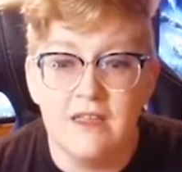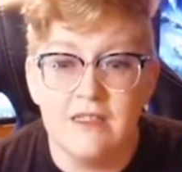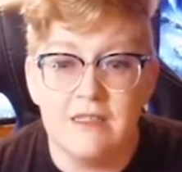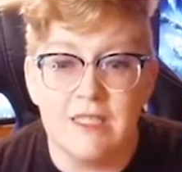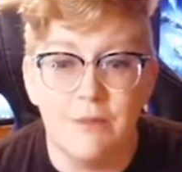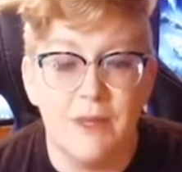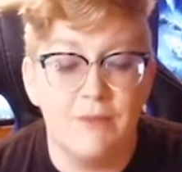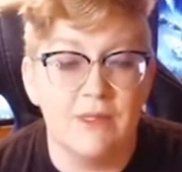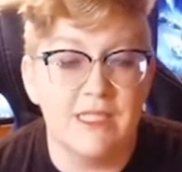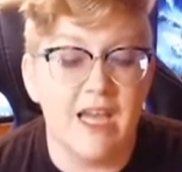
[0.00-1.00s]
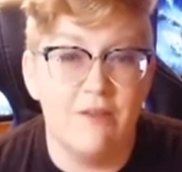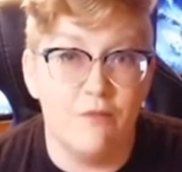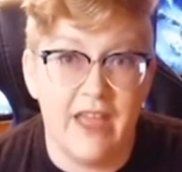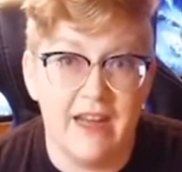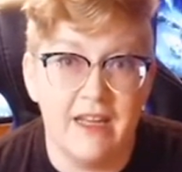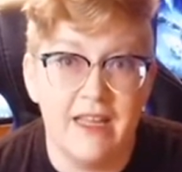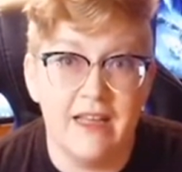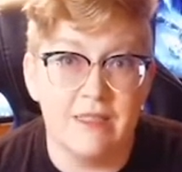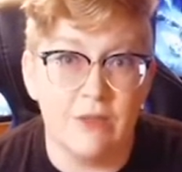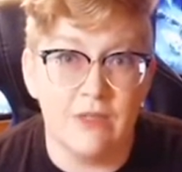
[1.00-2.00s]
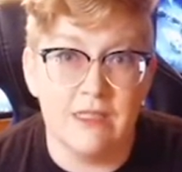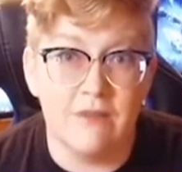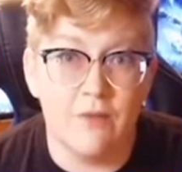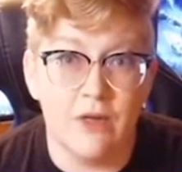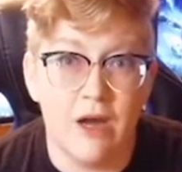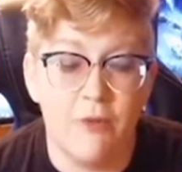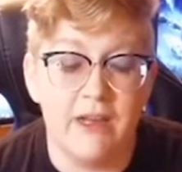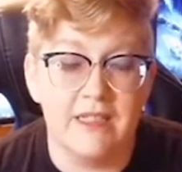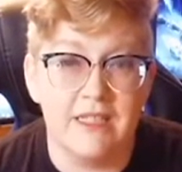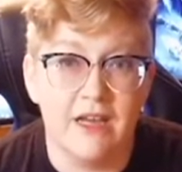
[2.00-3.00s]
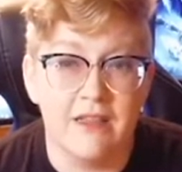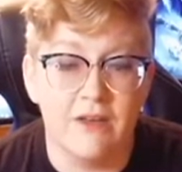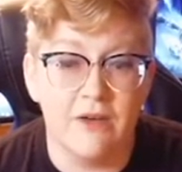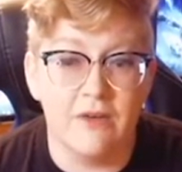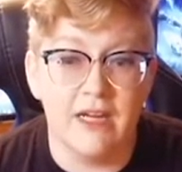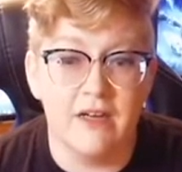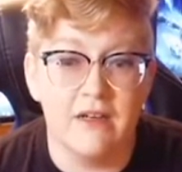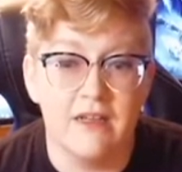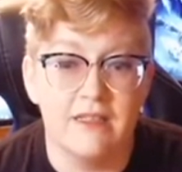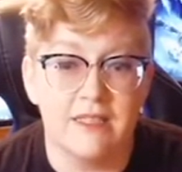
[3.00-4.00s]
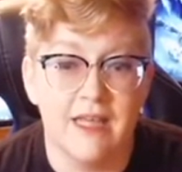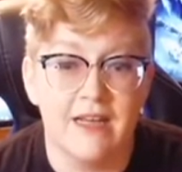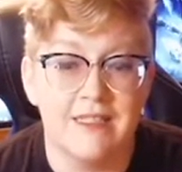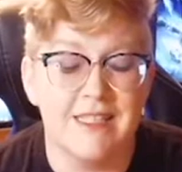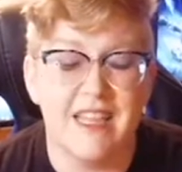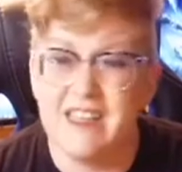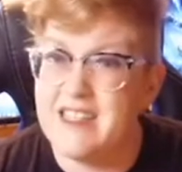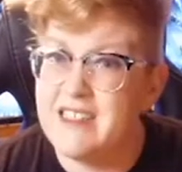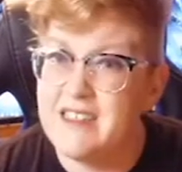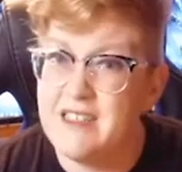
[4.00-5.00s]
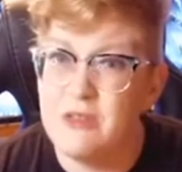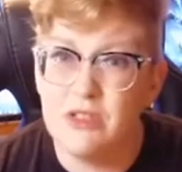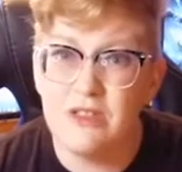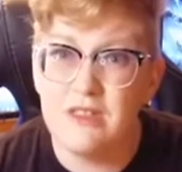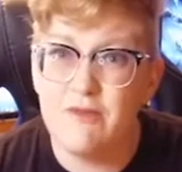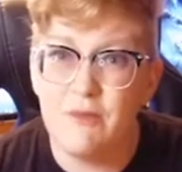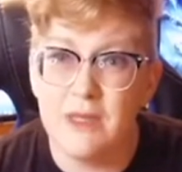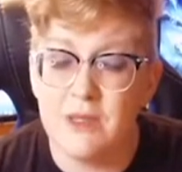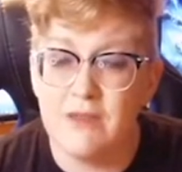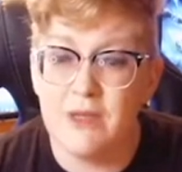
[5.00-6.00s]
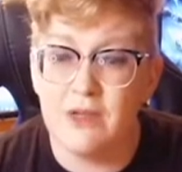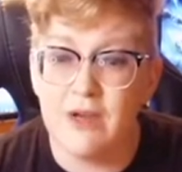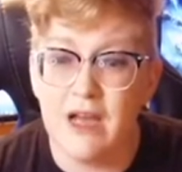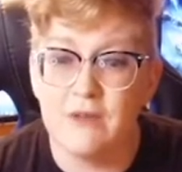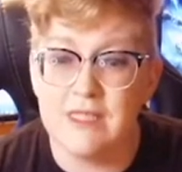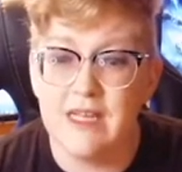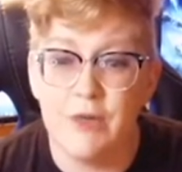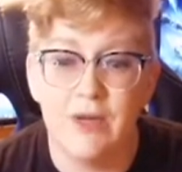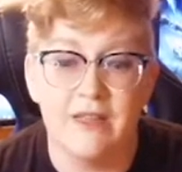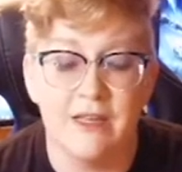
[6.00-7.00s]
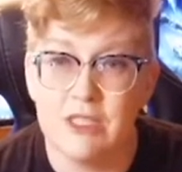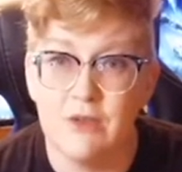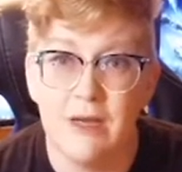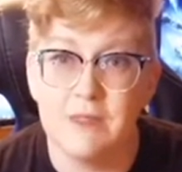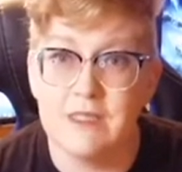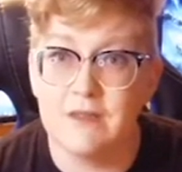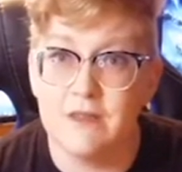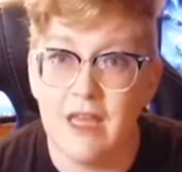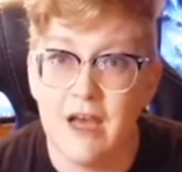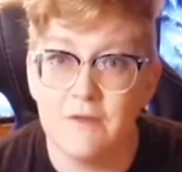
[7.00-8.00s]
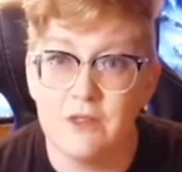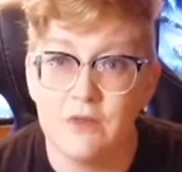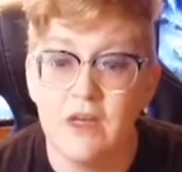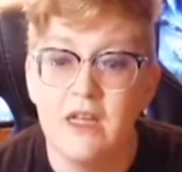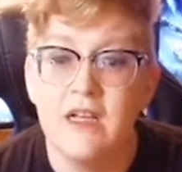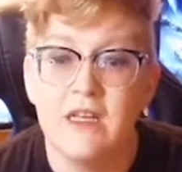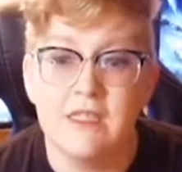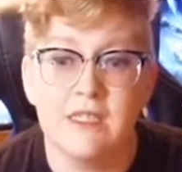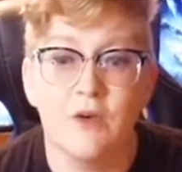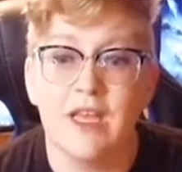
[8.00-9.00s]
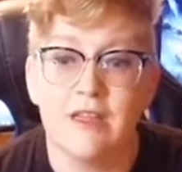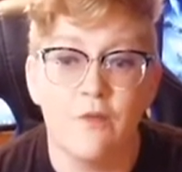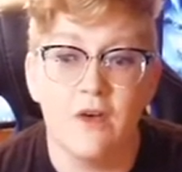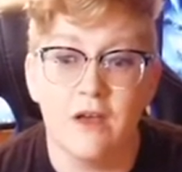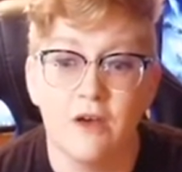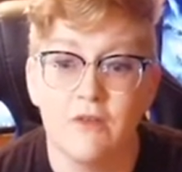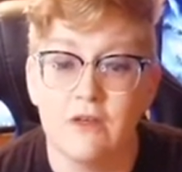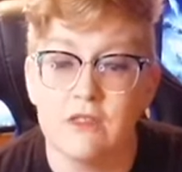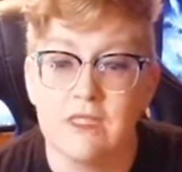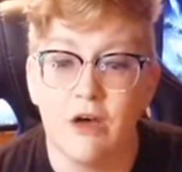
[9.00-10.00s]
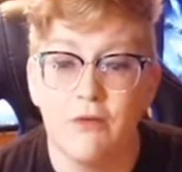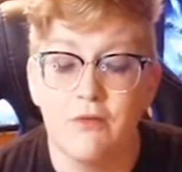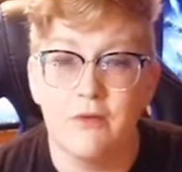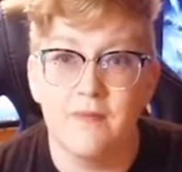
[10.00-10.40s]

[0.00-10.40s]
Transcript: Some people cite vanity as a reason for not wanting to cut their own hair, and to that I say, hun, you shouldn't even be leaving your house anyway unless you absolutely have to, so get the fuck over yourself.